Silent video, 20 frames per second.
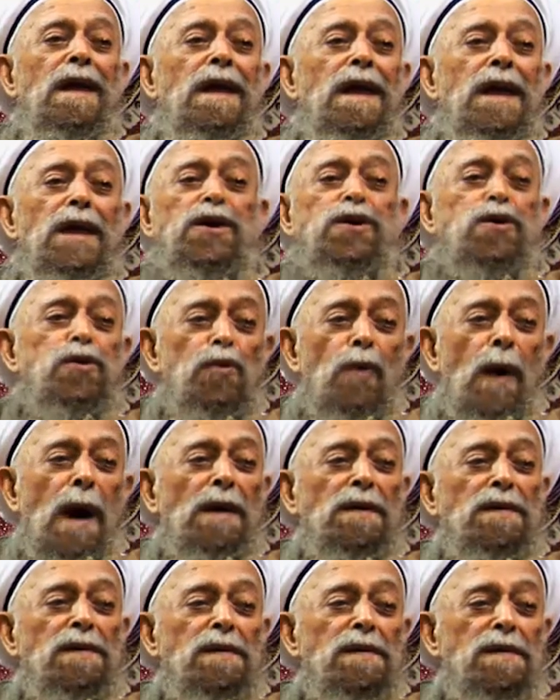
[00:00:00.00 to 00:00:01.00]
Each
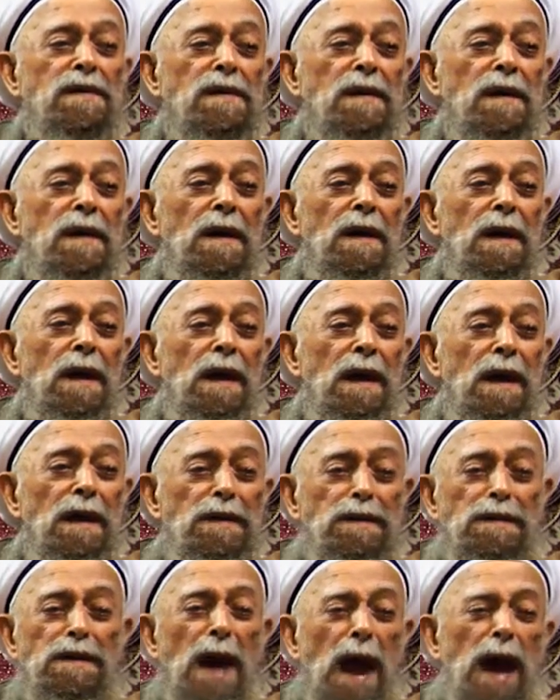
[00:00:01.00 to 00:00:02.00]
one's
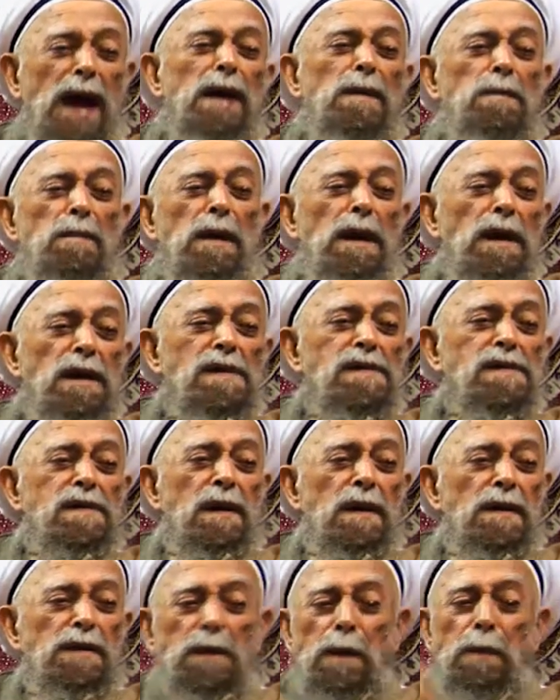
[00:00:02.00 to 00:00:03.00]
name is
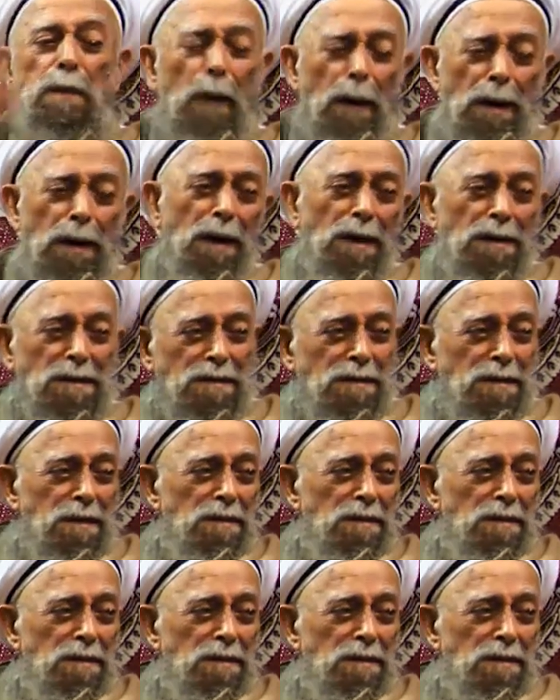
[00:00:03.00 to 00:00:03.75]
different.